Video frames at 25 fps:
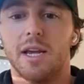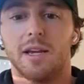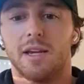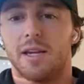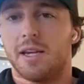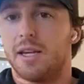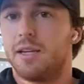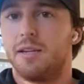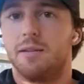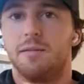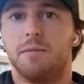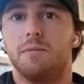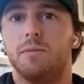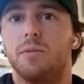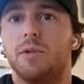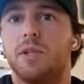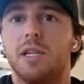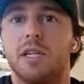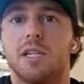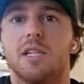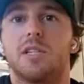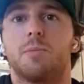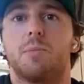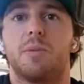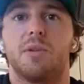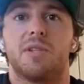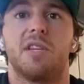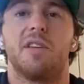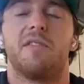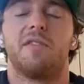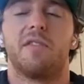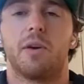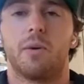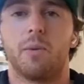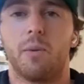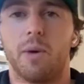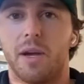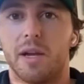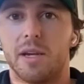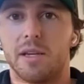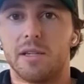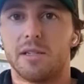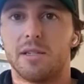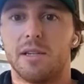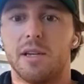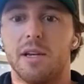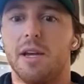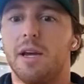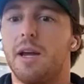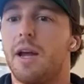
in these specific ways.